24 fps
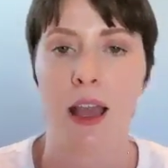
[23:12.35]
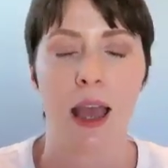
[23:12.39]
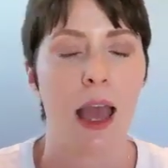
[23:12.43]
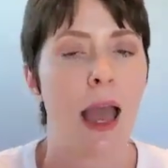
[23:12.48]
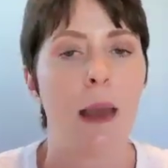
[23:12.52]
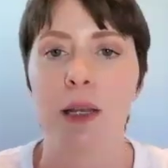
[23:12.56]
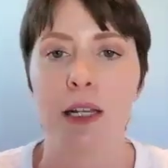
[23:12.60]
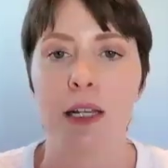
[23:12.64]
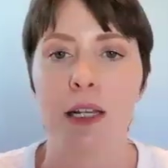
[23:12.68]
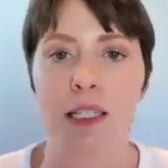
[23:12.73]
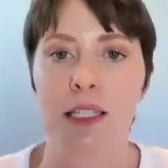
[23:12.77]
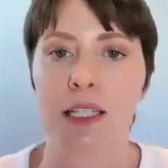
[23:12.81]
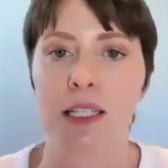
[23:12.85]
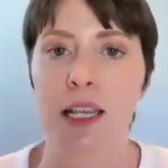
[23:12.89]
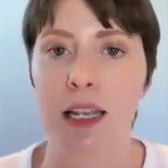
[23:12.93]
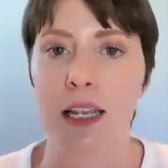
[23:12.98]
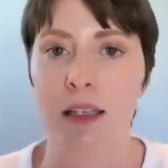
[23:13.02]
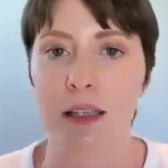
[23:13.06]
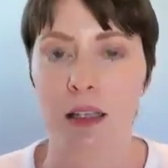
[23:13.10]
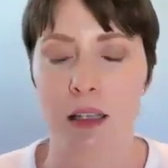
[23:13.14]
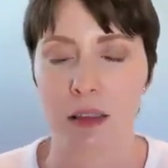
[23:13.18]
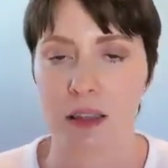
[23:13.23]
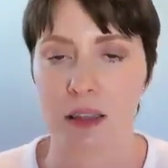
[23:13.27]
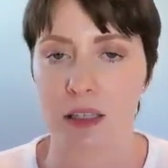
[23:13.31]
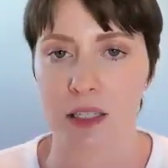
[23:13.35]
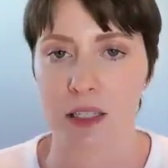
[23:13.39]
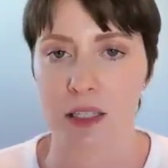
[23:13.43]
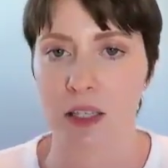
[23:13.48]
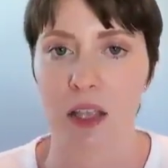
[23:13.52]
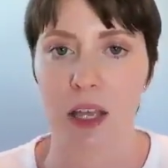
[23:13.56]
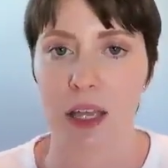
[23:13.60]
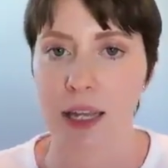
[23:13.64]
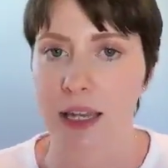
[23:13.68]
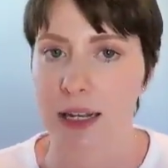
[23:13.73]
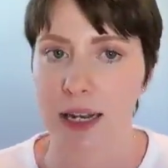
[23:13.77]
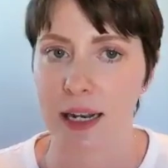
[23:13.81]
I'm not saying that this
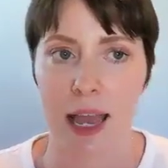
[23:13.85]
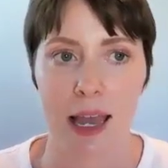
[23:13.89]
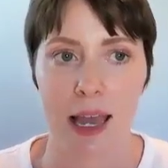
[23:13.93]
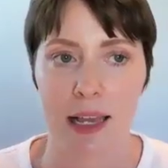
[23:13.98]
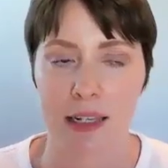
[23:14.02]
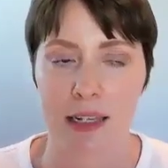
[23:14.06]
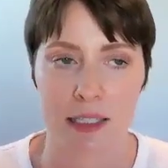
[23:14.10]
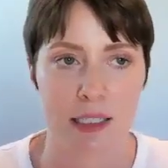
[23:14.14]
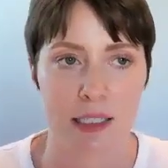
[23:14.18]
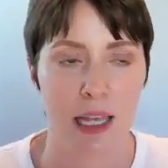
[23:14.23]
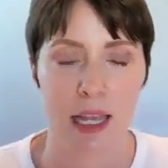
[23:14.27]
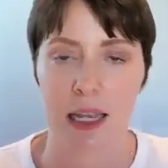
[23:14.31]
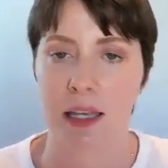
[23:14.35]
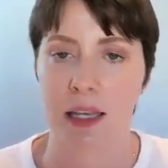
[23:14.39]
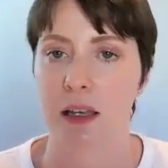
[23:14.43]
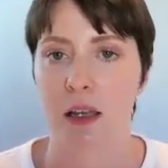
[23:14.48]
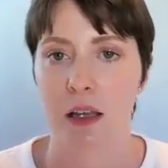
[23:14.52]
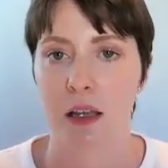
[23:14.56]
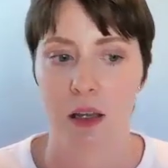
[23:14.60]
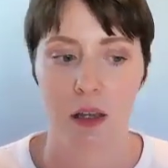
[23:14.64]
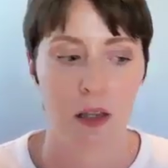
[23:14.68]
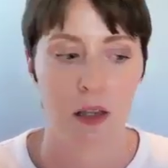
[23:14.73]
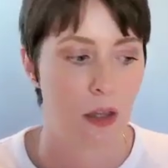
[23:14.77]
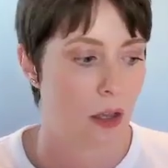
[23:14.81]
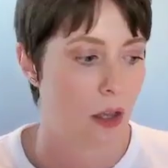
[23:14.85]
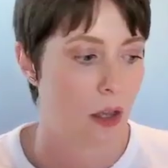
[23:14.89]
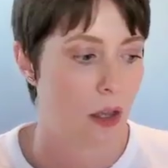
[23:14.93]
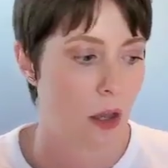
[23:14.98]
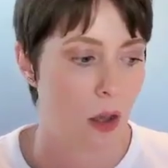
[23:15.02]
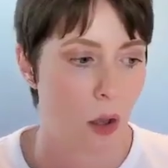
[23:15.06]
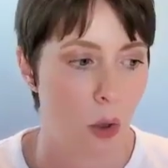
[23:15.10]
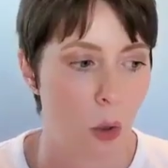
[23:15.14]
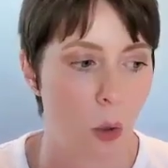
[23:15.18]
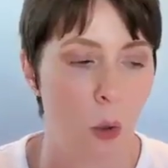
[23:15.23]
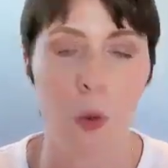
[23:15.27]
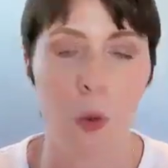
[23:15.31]
client has like
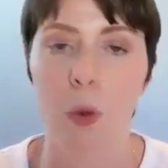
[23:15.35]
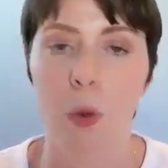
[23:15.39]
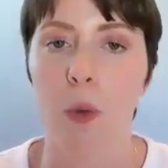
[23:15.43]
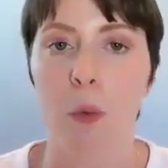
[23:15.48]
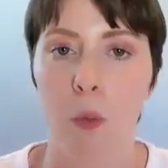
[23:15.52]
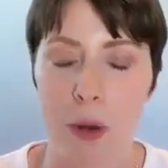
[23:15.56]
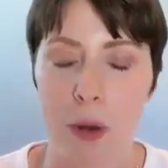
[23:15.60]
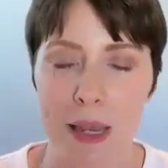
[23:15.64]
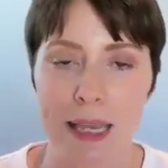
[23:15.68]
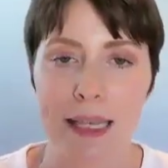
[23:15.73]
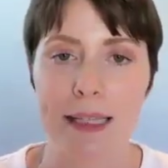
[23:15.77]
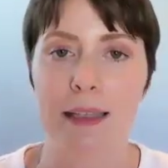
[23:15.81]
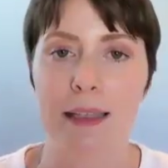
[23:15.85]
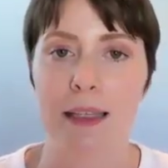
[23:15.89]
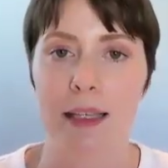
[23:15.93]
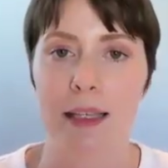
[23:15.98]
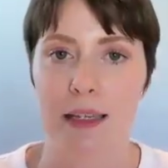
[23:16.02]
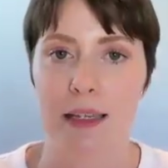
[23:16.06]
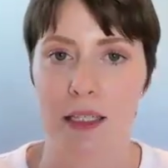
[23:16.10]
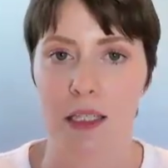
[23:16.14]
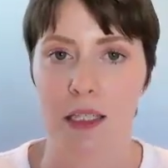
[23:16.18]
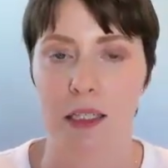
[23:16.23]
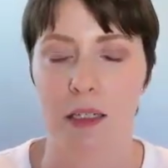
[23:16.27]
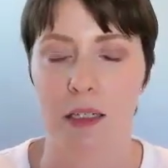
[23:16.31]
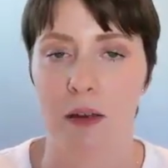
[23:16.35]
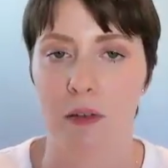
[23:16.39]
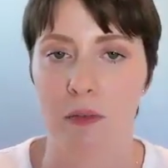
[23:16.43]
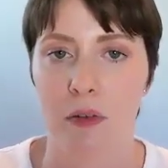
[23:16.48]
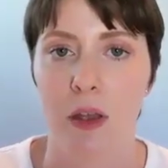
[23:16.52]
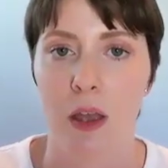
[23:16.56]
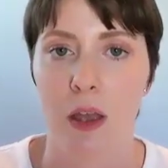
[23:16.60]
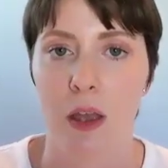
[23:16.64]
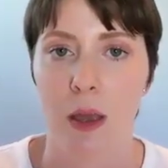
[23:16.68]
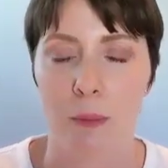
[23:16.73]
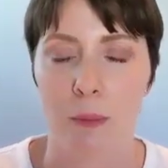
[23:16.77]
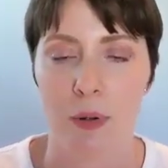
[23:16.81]
a whole wait list of
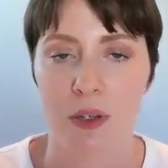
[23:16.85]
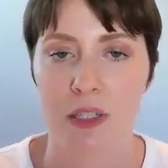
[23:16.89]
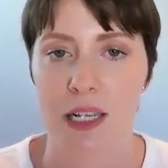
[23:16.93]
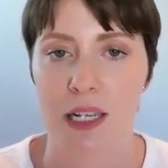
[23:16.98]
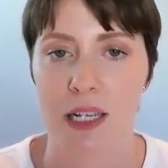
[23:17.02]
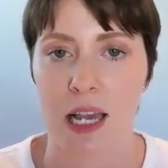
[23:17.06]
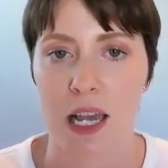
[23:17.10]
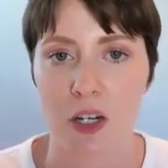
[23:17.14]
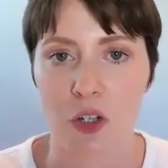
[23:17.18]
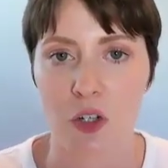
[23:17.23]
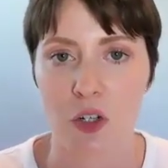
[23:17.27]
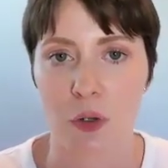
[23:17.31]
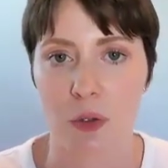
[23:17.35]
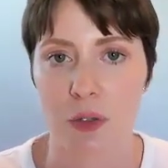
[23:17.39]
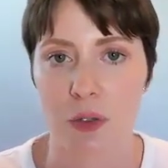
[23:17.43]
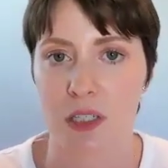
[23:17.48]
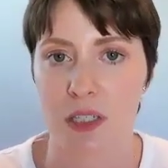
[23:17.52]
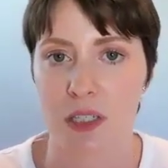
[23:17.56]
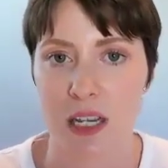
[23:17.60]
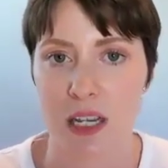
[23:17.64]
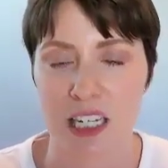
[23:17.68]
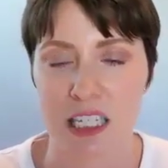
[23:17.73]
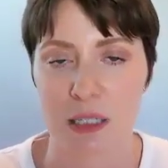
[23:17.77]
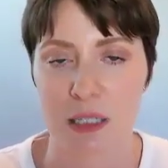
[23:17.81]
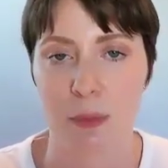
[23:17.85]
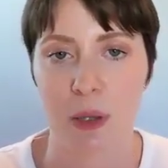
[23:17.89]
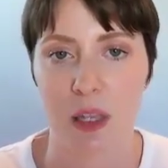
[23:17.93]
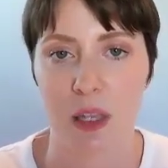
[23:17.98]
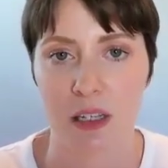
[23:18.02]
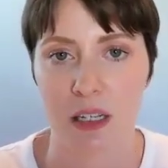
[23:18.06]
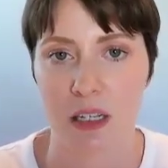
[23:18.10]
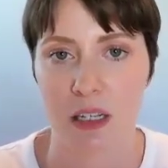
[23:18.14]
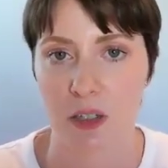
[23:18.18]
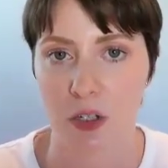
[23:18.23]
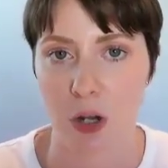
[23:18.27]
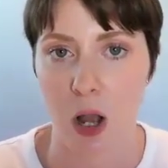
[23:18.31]
potential $6
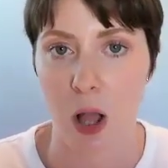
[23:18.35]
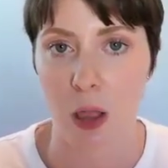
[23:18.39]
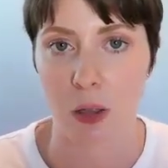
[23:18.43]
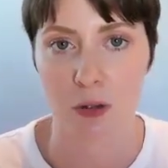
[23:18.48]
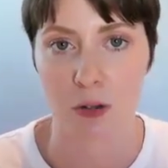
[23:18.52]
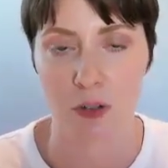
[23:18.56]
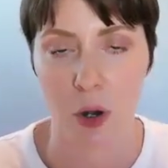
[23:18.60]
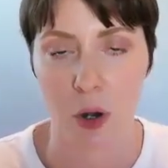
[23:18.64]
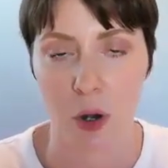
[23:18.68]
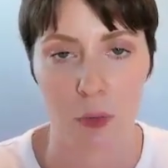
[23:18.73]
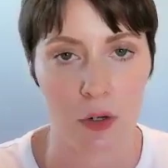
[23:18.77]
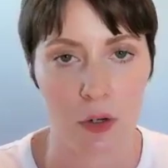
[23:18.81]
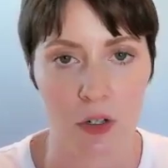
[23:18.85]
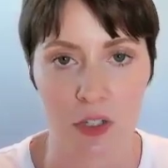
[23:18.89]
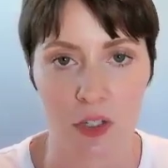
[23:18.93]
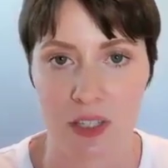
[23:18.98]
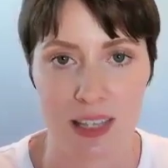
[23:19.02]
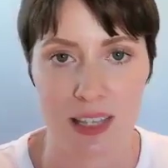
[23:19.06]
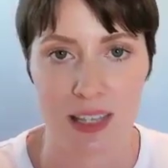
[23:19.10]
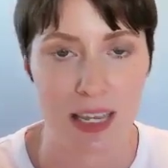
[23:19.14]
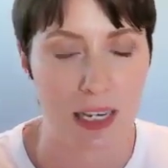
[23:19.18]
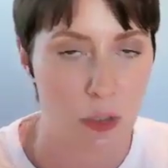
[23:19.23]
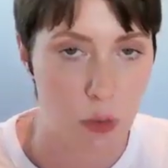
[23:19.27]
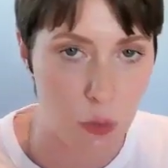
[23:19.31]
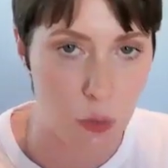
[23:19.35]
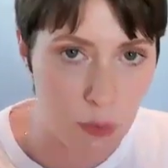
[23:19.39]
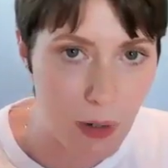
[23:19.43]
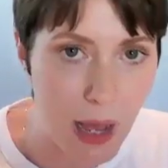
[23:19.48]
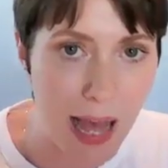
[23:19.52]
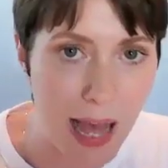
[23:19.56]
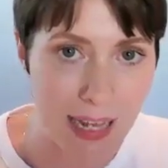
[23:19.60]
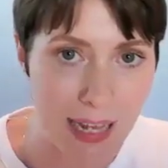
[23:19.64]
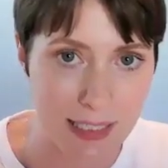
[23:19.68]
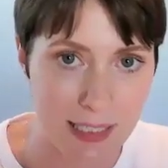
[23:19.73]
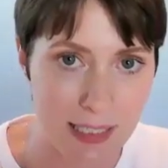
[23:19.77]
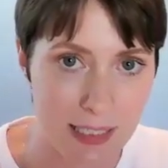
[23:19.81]
million donors. They do
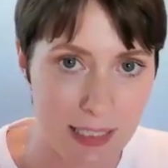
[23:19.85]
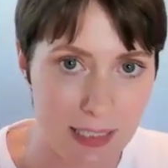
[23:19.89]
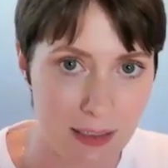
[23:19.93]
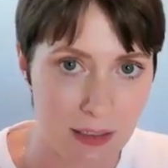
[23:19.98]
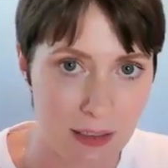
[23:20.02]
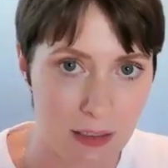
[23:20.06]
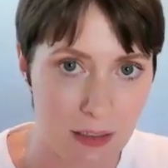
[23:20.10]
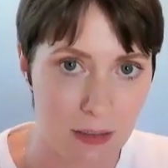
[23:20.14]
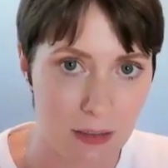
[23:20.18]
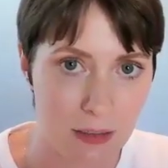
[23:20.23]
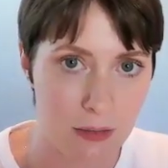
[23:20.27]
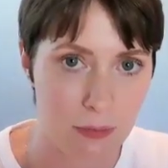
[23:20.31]
not.